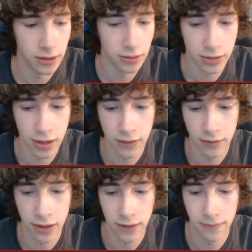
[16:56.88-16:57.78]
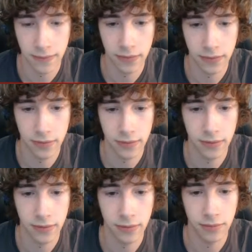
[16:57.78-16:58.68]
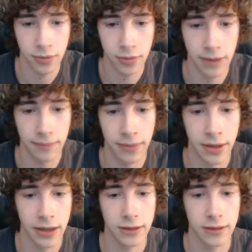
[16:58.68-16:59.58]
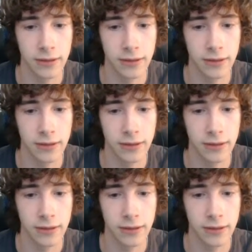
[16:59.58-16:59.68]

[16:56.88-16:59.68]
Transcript: Okay, right. That back.